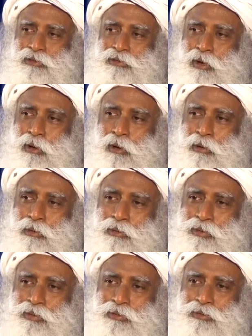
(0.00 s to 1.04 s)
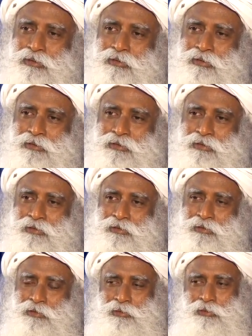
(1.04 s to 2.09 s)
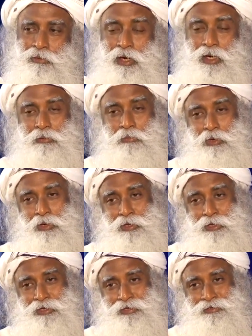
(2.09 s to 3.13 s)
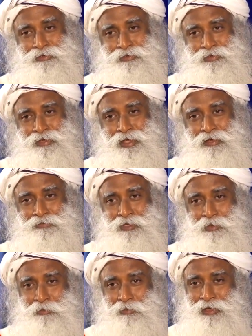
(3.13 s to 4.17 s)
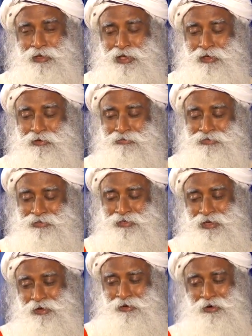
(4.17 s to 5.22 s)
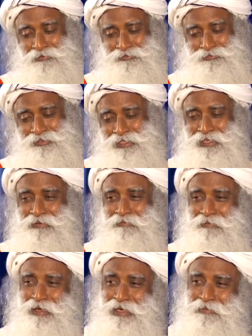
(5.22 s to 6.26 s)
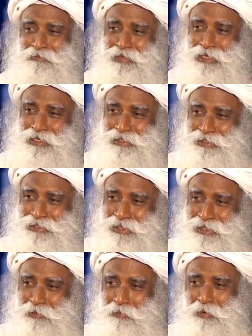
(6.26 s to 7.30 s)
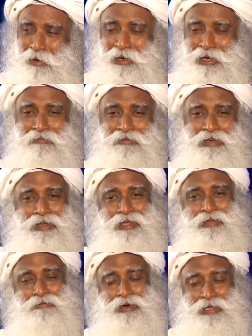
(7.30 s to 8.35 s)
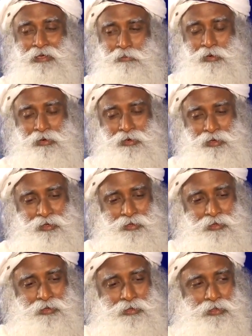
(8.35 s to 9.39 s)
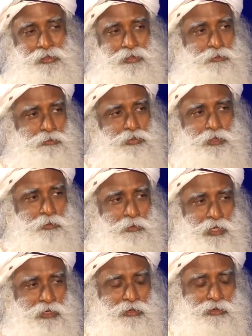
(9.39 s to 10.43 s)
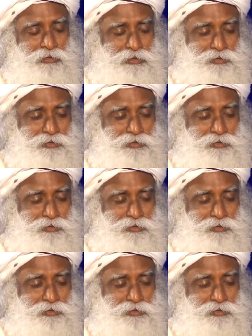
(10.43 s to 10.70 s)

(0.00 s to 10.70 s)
So, one boy, after of many millions that are born every day, one boy, put him in my car.